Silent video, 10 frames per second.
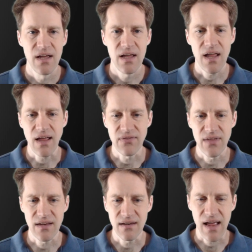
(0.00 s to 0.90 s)
And
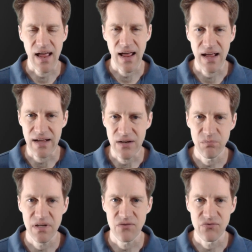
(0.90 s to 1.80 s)
then how
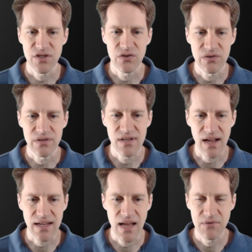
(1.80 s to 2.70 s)
beneficial,
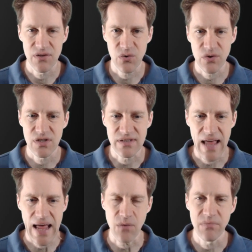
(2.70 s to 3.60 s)
I came to the question is
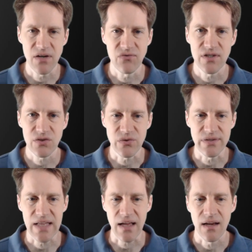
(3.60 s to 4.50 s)
how beneficial
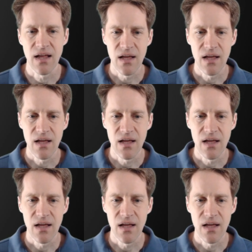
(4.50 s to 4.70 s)
is that?